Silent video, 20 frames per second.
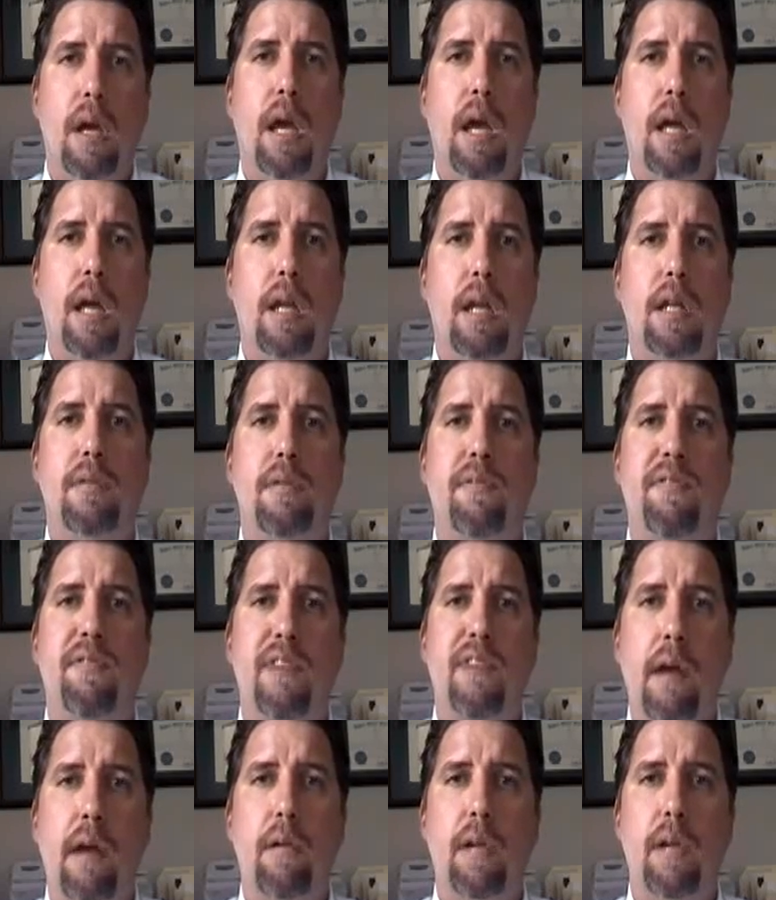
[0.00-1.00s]
and it's
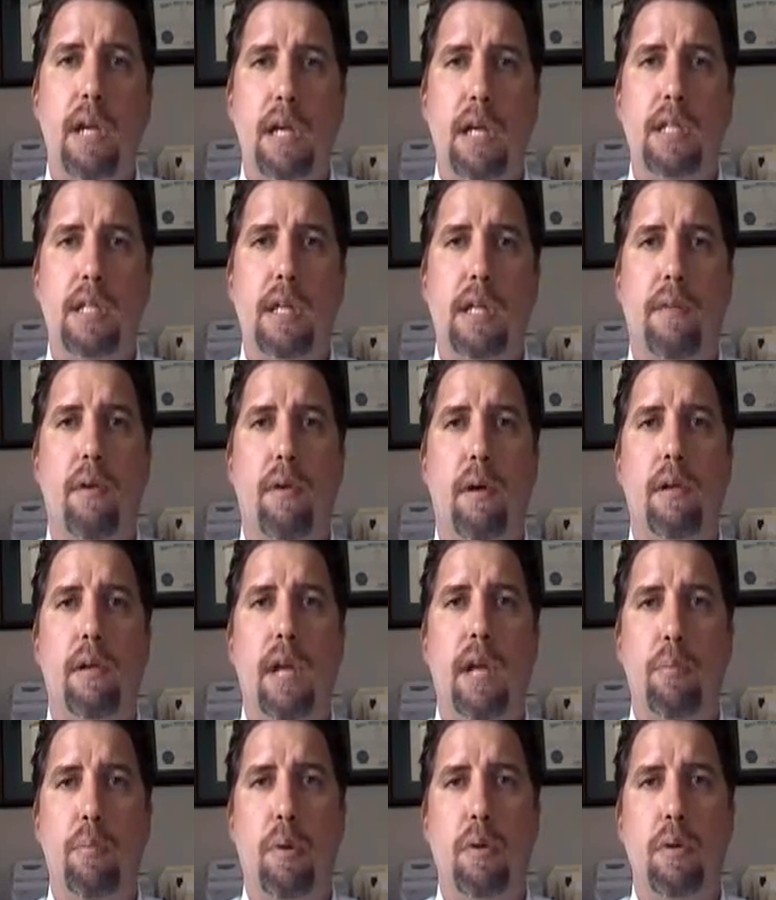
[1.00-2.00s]
fairly easy for a
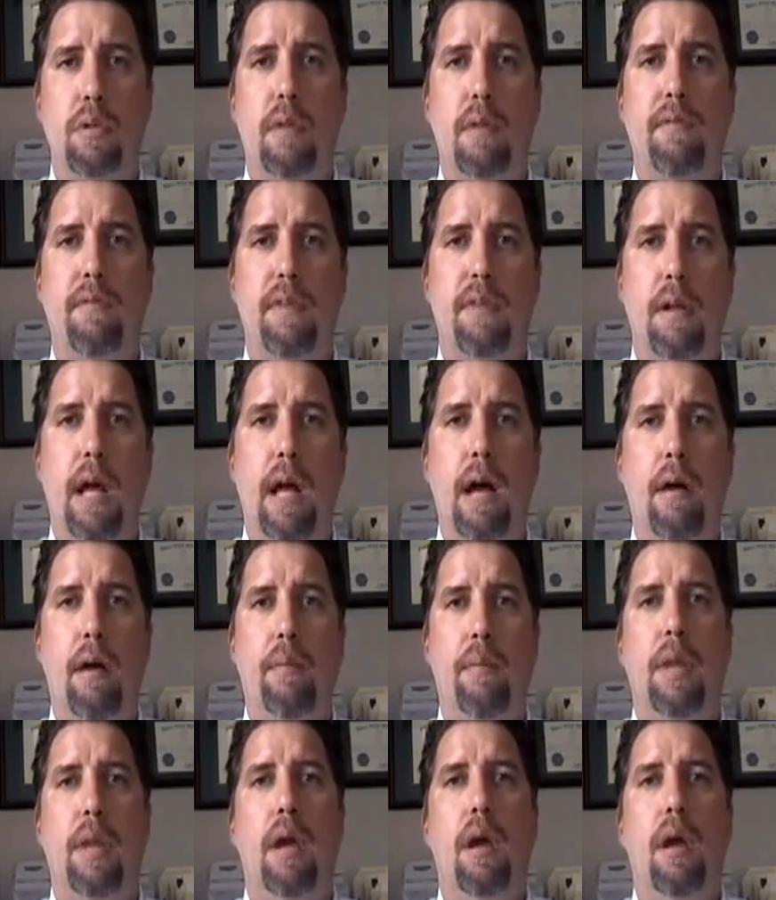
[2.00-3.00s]
layperson to fill
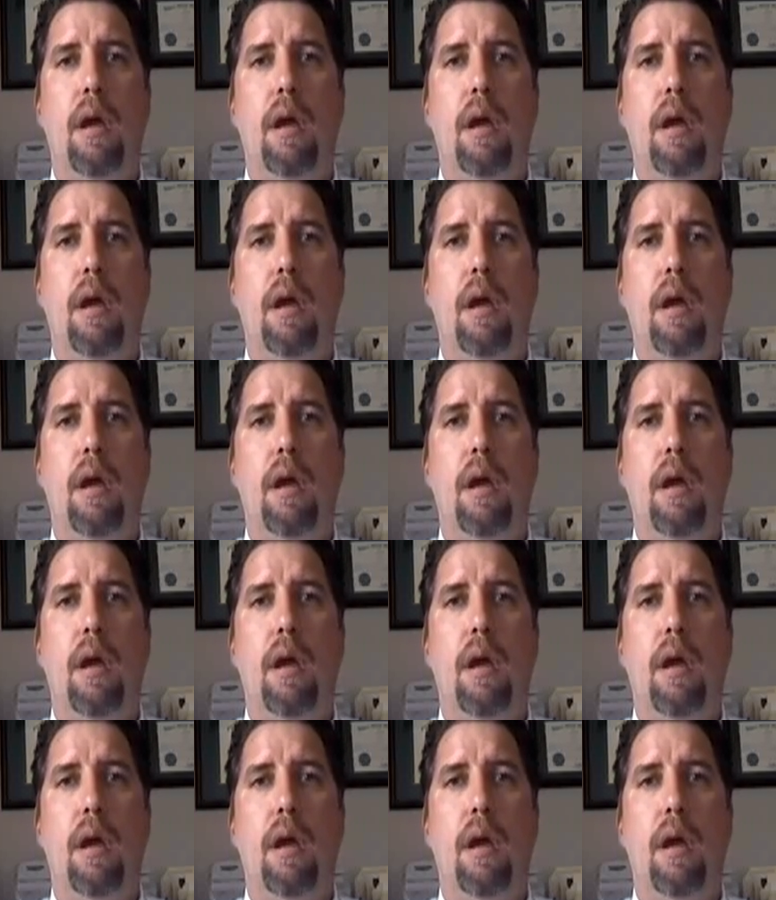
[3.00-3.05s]
out.